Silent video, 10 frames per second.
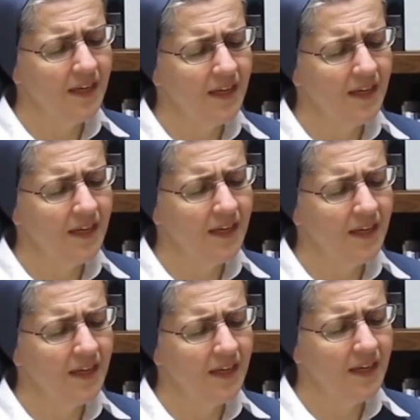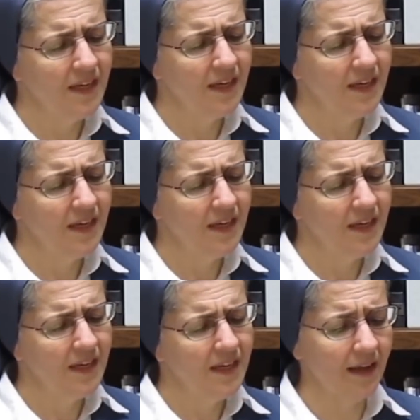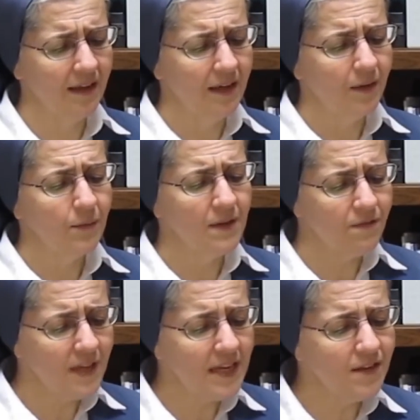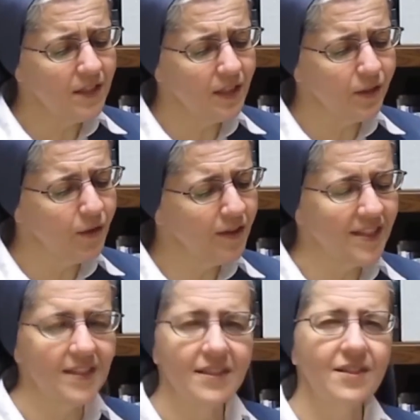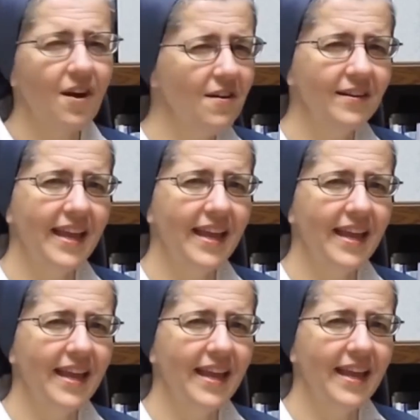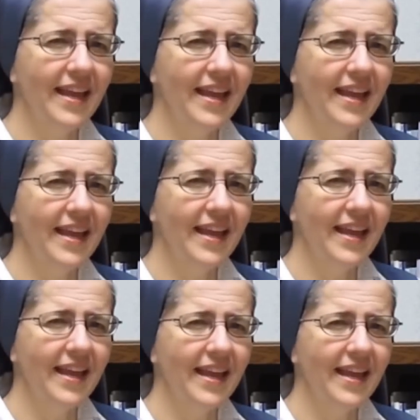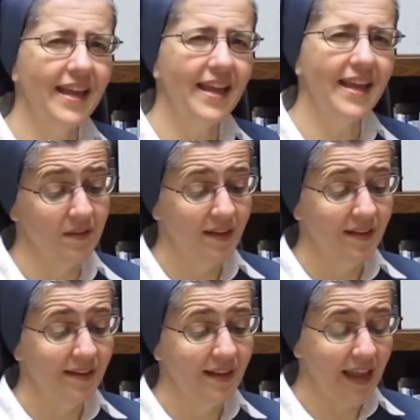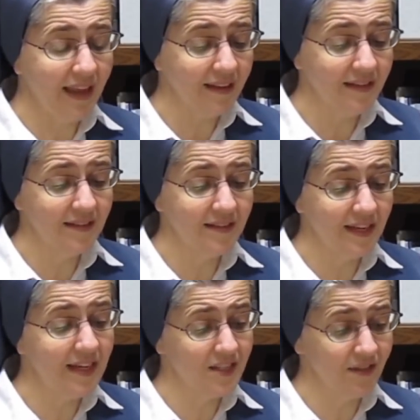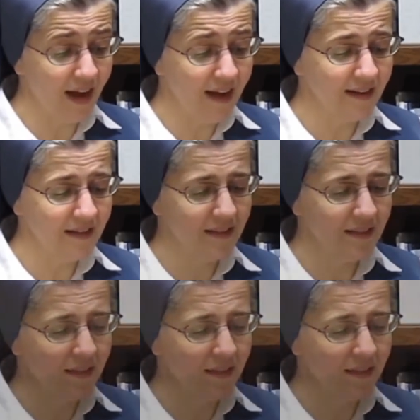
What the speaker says: This passage from Isaiah reveals the Lord's startling attitude to the chosen people and to each of us.